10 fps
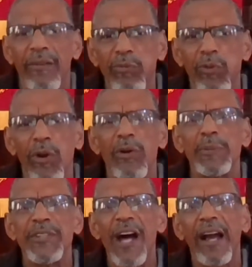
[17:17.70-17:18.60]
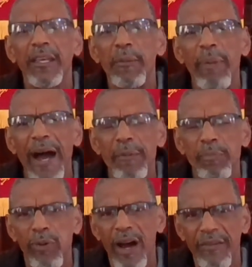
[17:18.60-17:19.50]
Rome's occupied
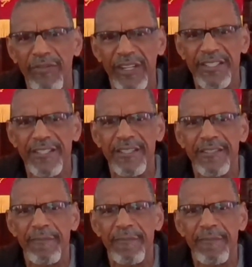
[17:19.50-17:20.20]
provinces.